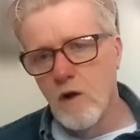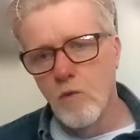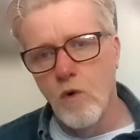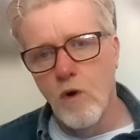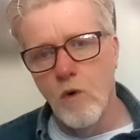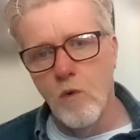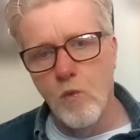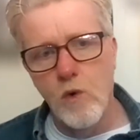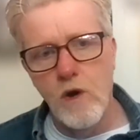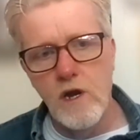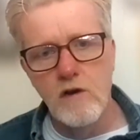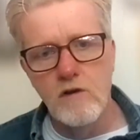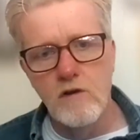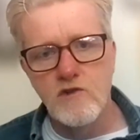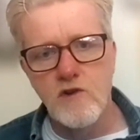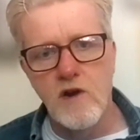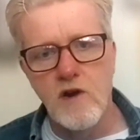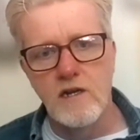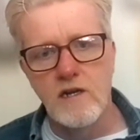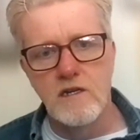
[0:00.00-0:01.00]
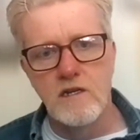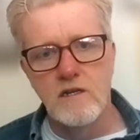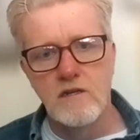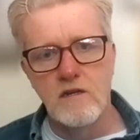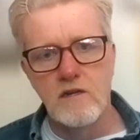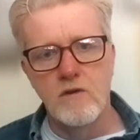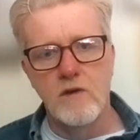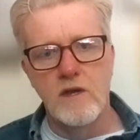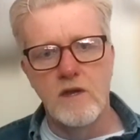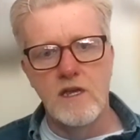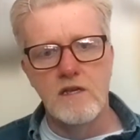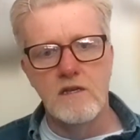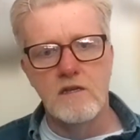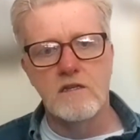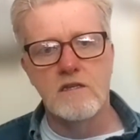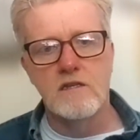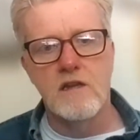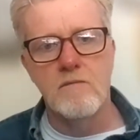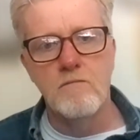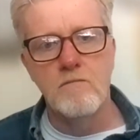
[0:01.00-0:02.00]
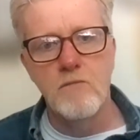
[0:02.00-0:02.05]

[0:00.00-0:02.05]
what we are trying to do is to